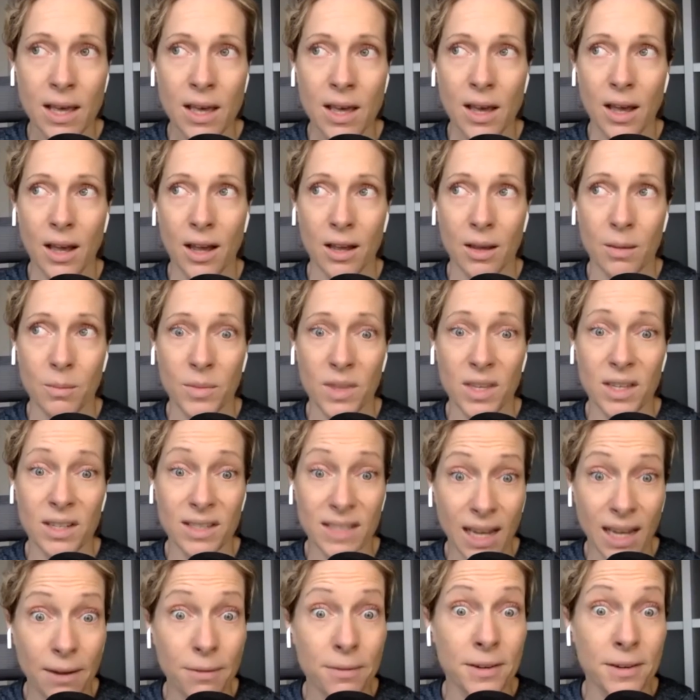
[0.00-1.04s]
that
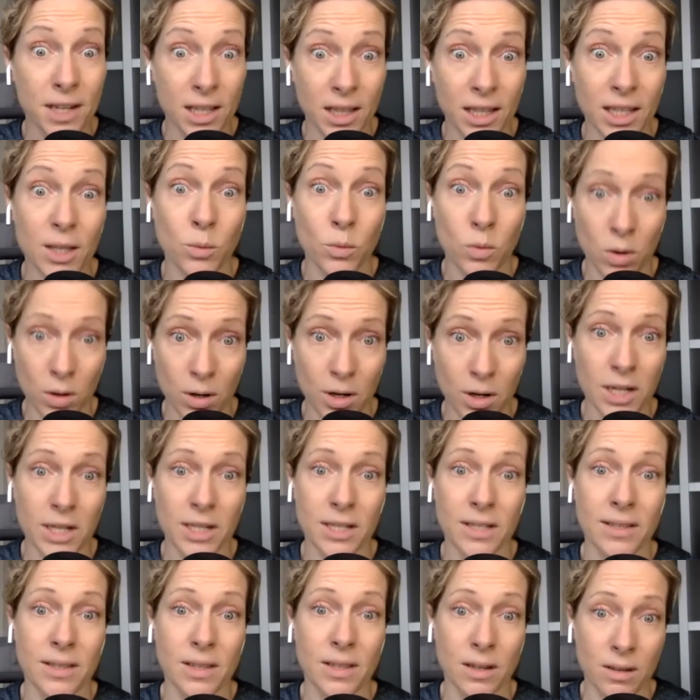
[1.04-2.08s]
definitely warrant
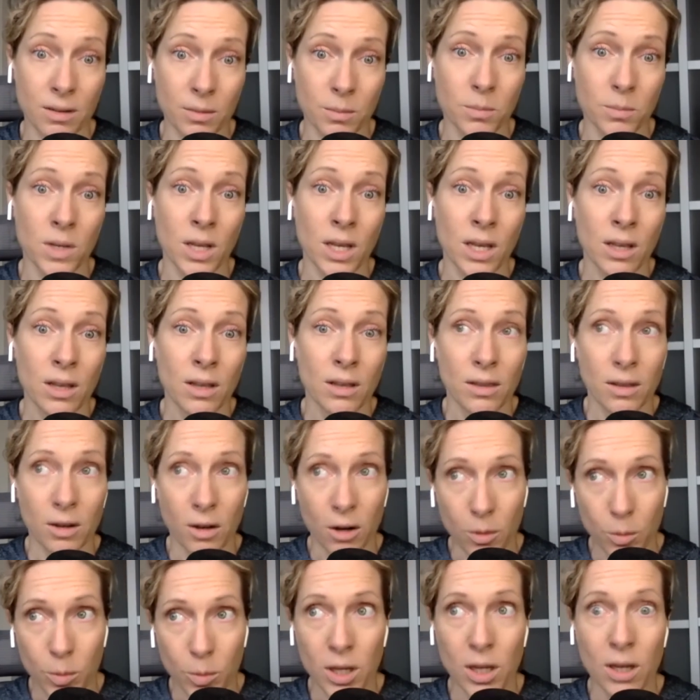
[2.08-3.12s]
some
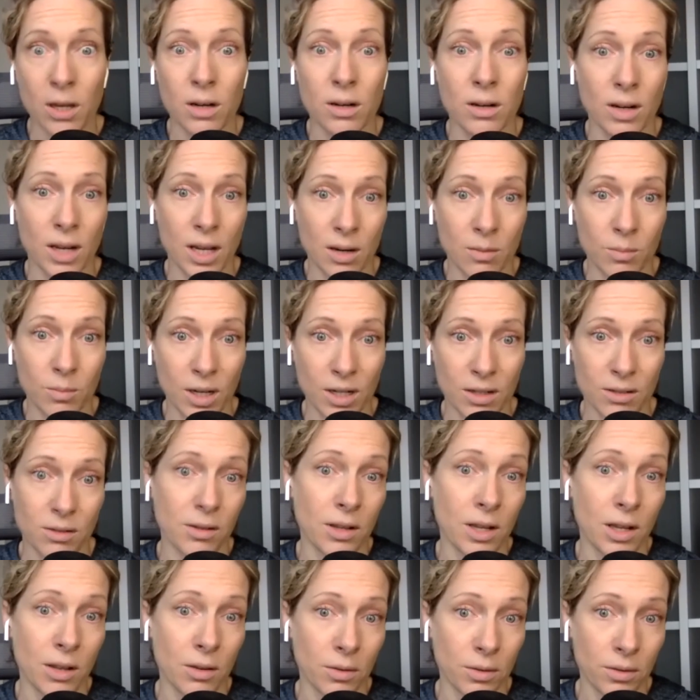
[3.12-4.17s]
therapy and mental
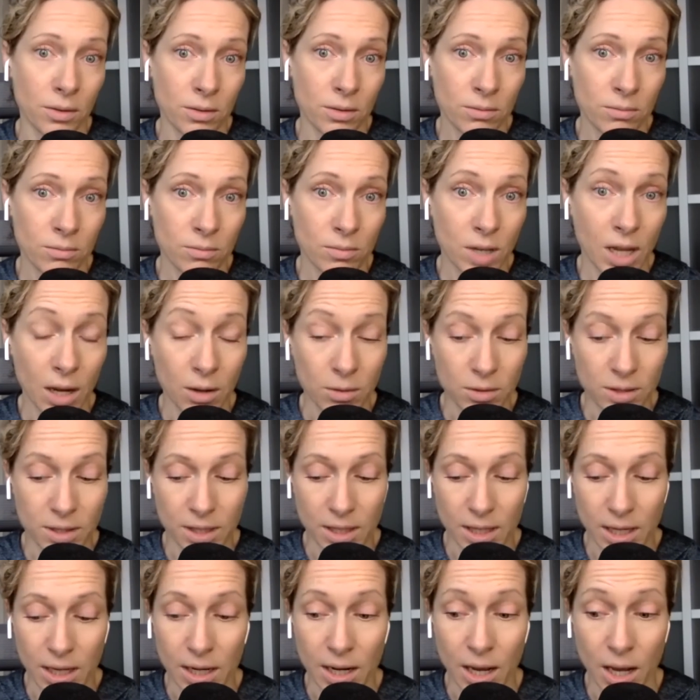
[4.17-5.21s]
health
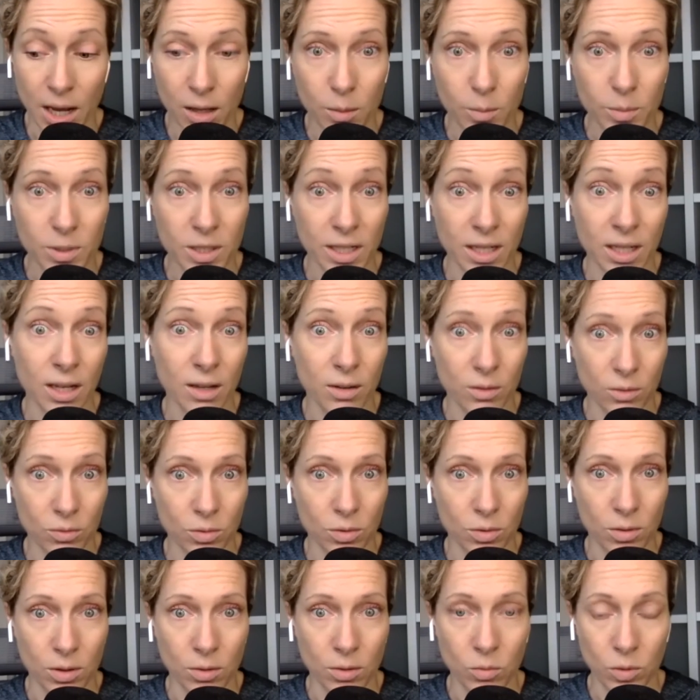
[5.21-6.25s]
counseling and help to get
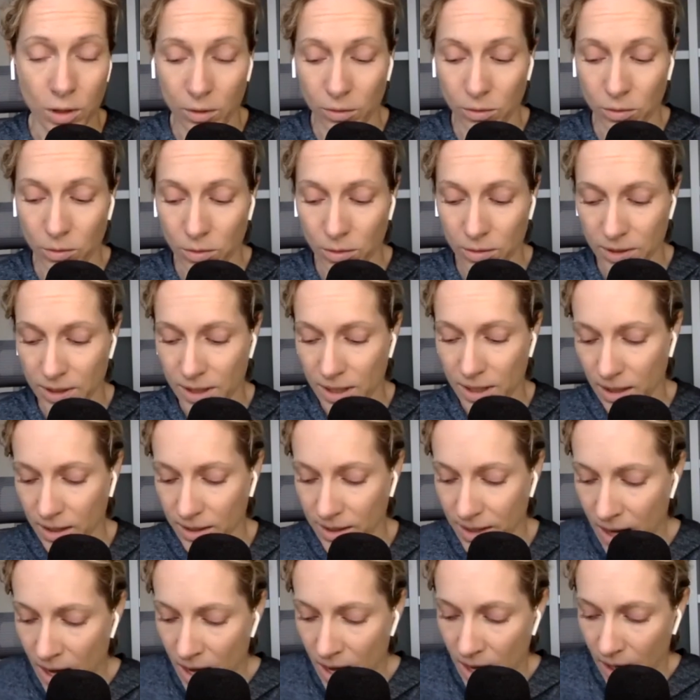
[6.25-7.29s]
through and work through those things.
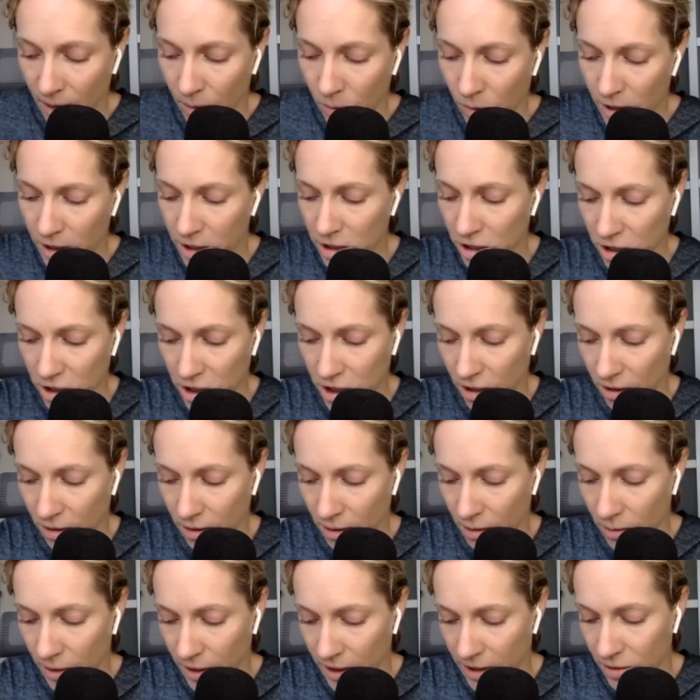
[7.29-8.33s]
I want to just share a
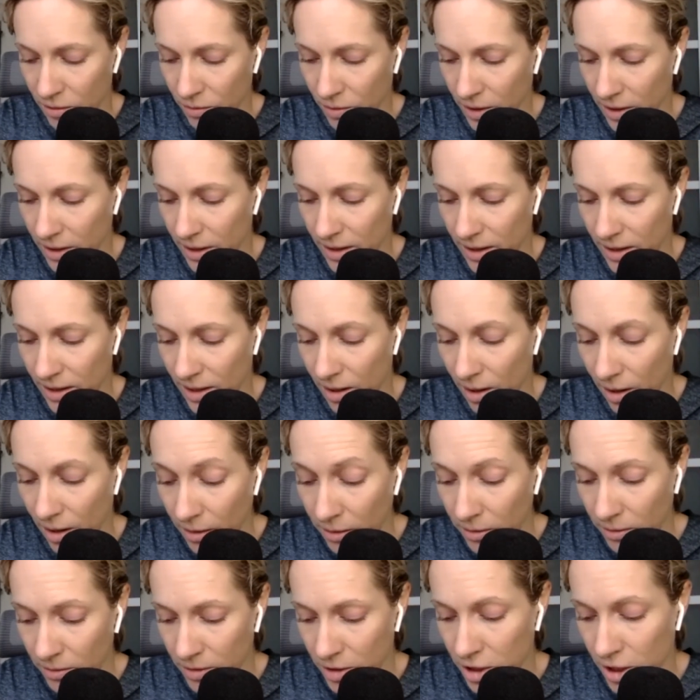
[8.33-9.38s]
quick story that the
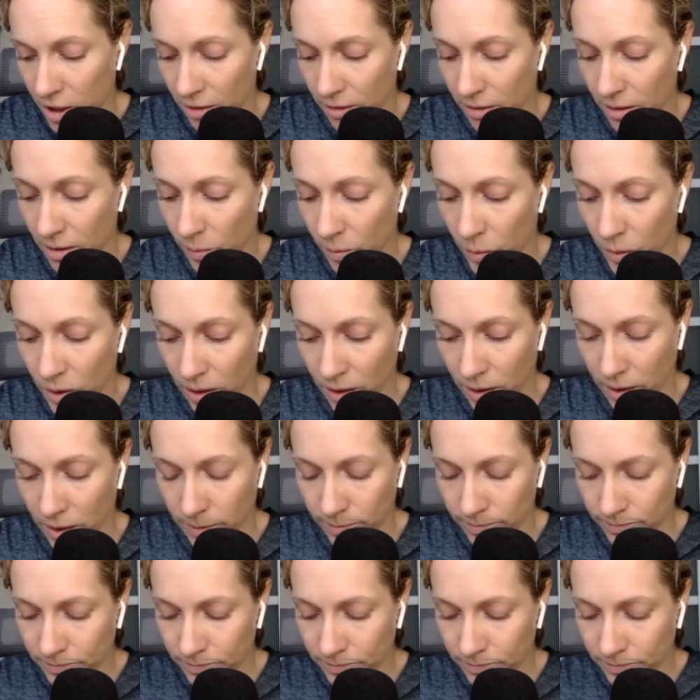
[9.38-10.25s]
authors share in the book